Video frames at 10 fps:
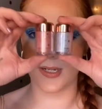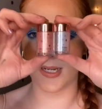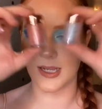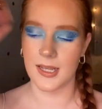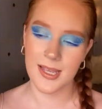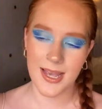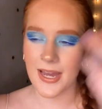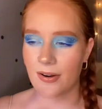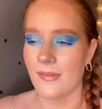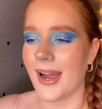and I
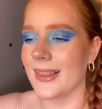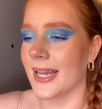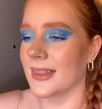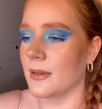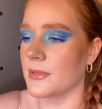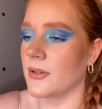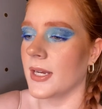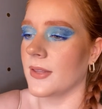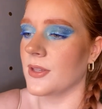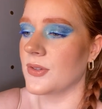don't know, I like them, so I
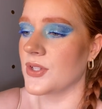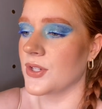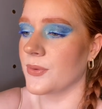got those 2.